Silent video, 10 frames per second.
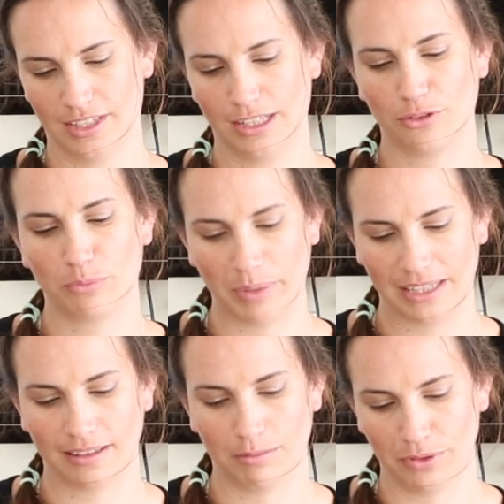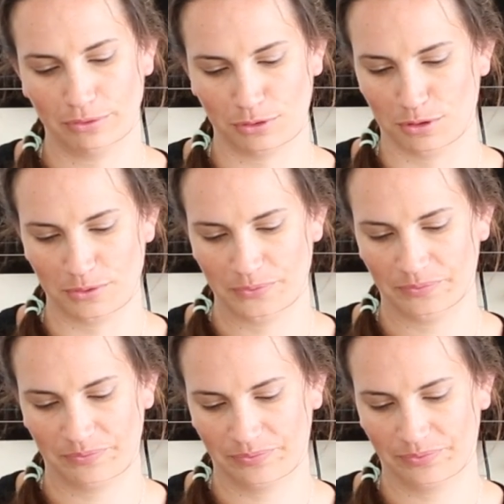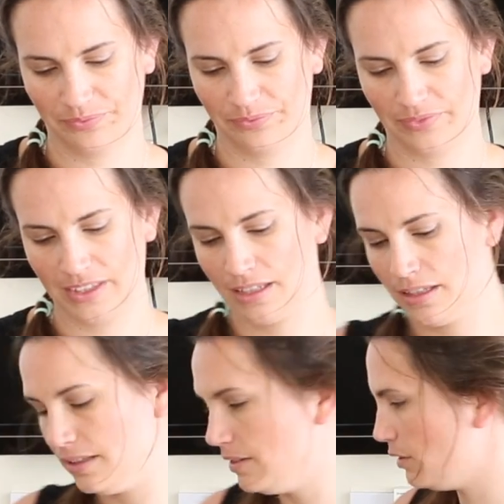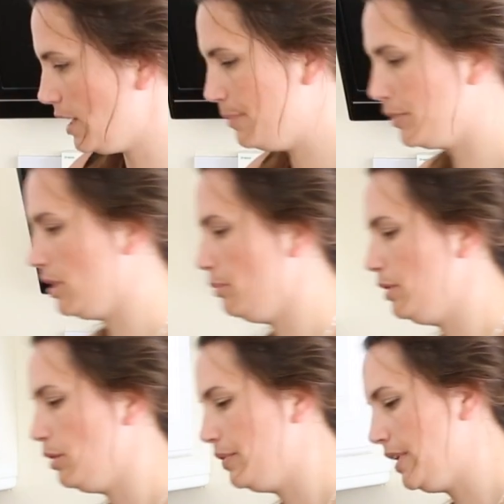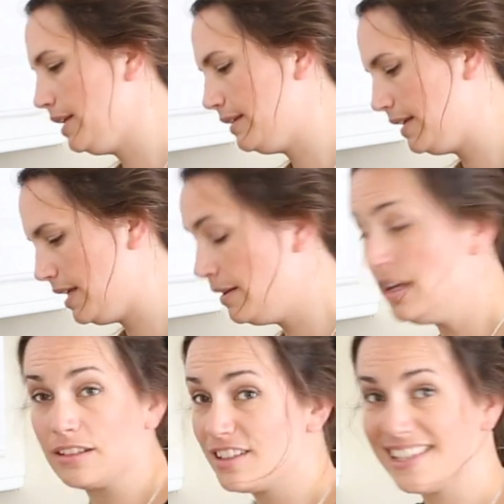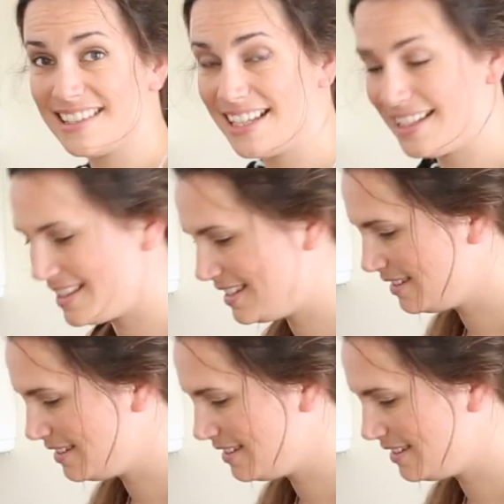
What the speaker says: Looks better than before. So I'm going to plop that in. So that's it.